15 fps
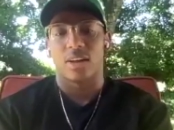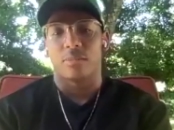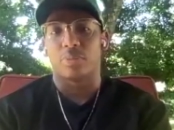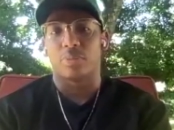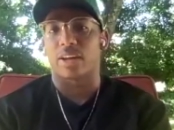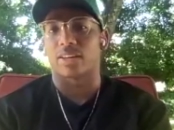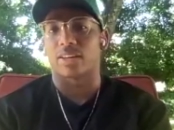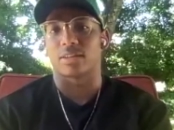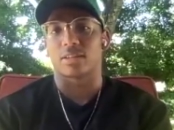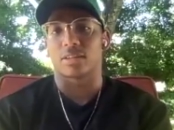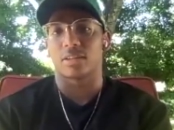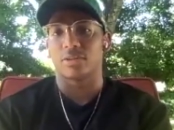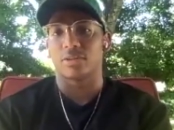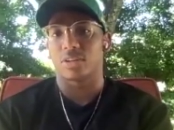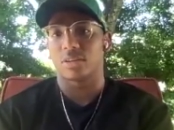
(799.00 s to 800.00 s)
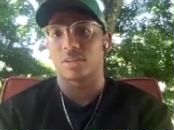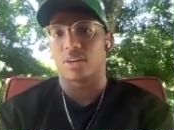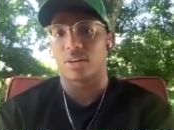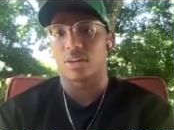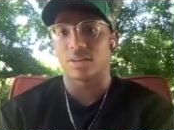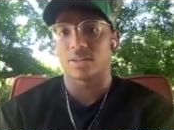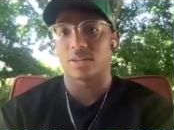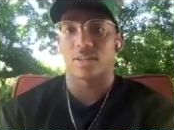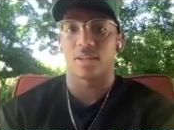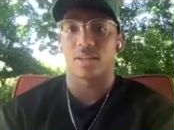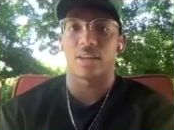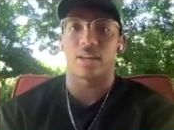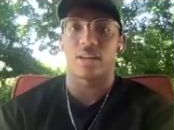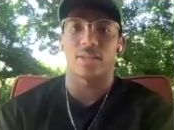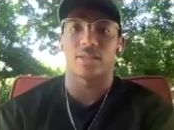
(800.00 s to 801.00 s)
Black exclusion laws in the
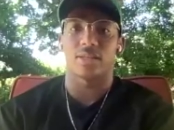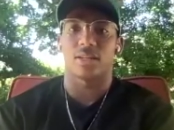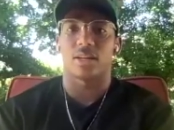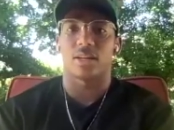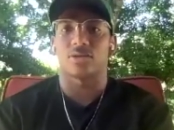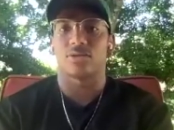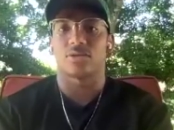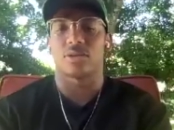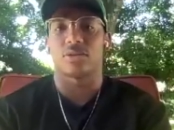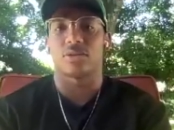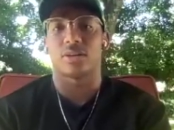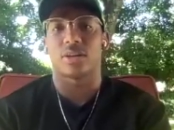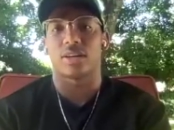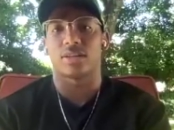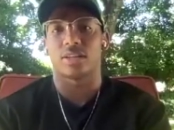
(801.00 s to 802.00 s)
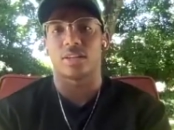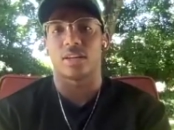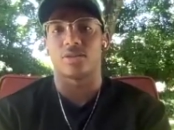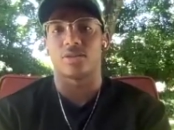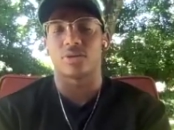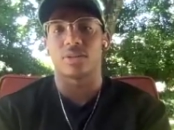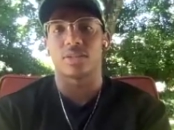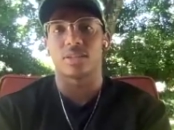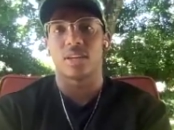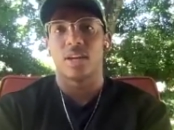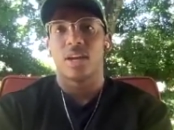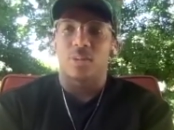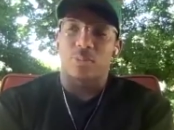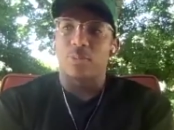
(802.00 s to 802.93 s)
late 1800s, early 1900s.